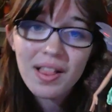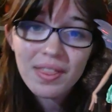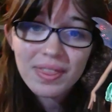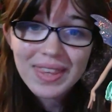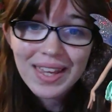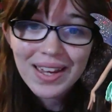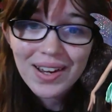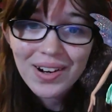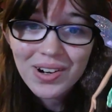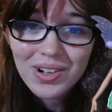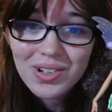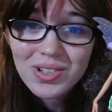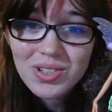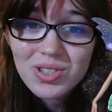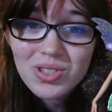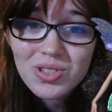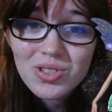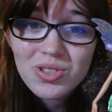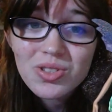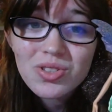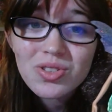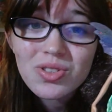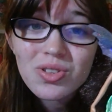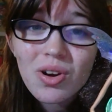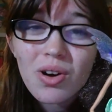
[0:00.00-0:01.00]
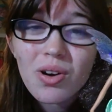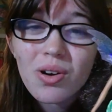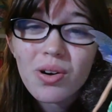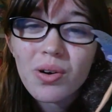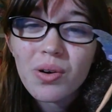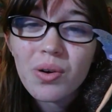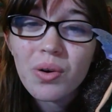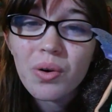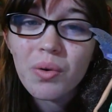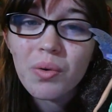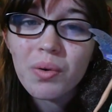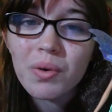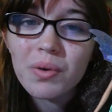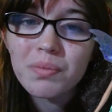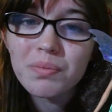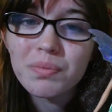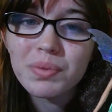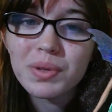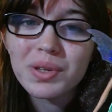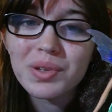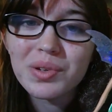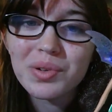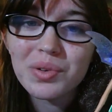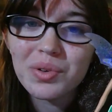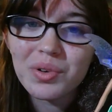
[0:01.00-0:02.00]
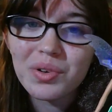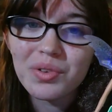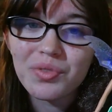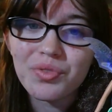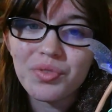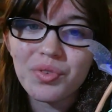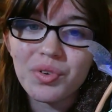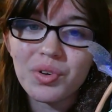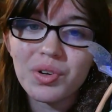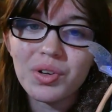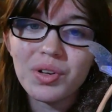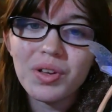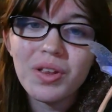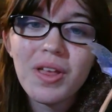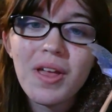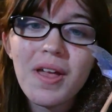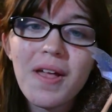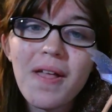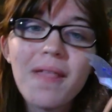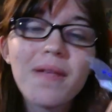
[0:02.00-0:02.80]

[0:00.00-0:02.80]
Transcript: They are so beautiful.